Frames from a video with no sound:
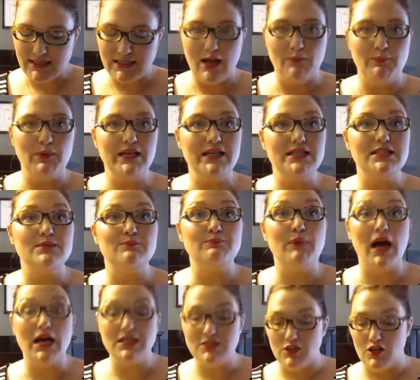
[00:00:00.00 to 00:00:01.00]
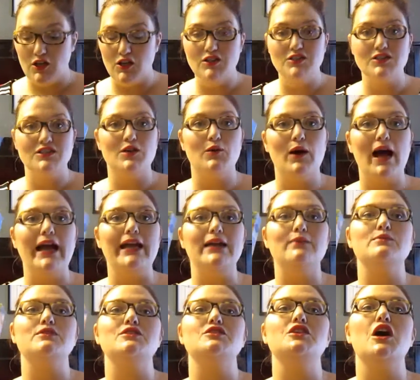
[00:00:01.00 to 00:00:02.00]
up is puzzles. So I
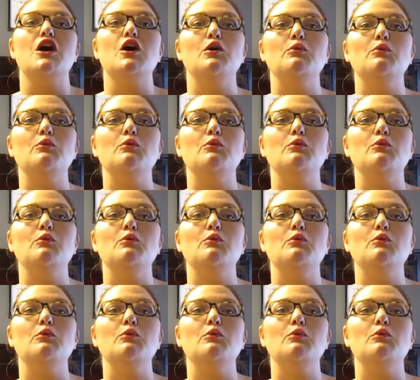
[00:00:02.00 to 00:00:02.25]
am so